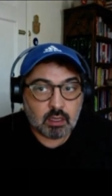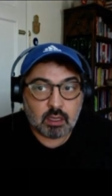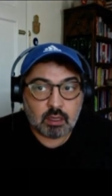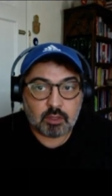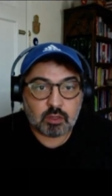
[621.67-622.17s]

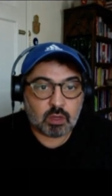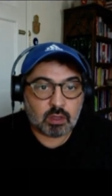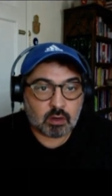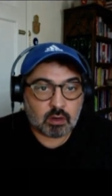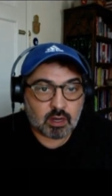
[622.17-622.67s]
uh, between
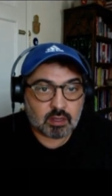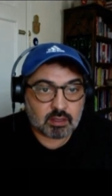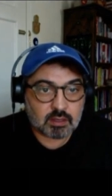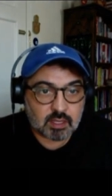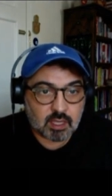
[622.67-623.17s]
the
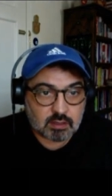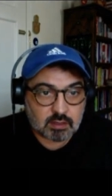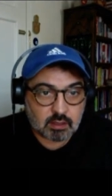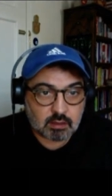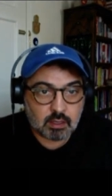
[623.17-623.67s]
United States
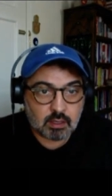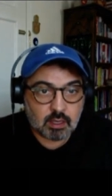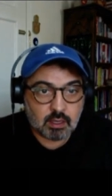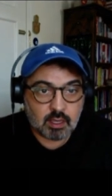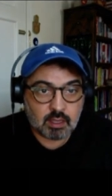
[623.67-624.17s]
and,
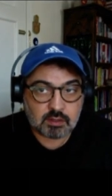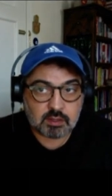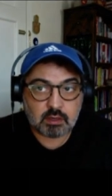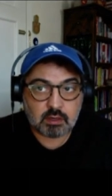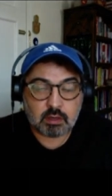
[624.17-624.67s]
uh, and
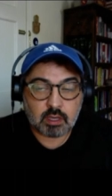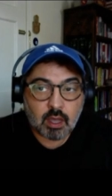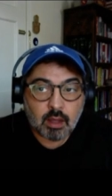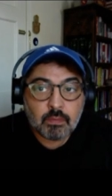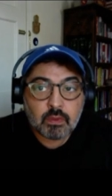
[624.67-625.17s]
Syria.